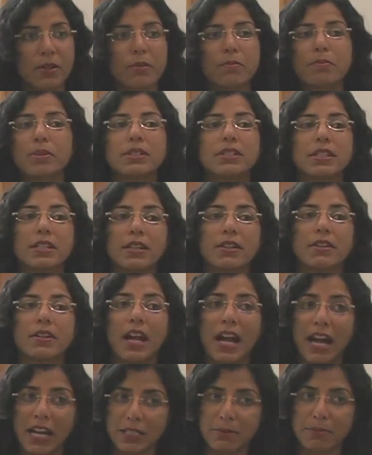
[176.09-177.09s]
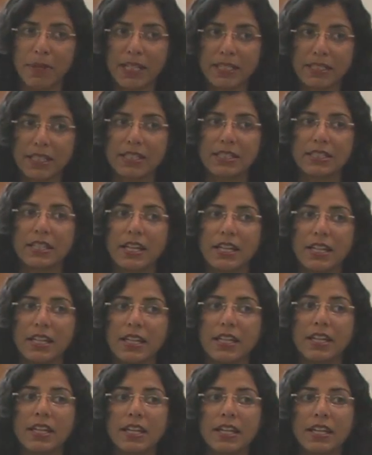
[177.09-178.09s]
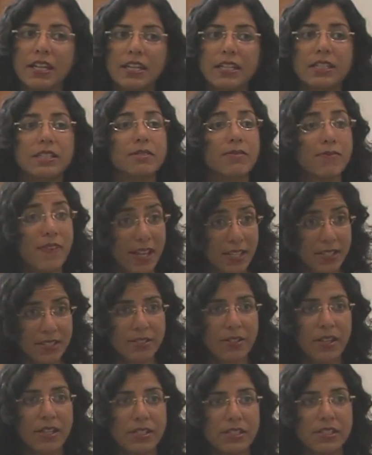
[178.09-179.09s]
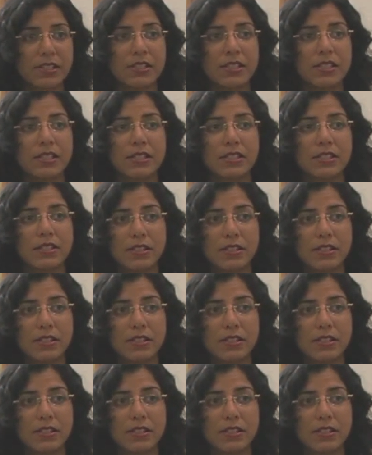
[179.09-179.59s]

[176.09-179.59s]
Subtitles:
or particular aspects I study, is phase transition.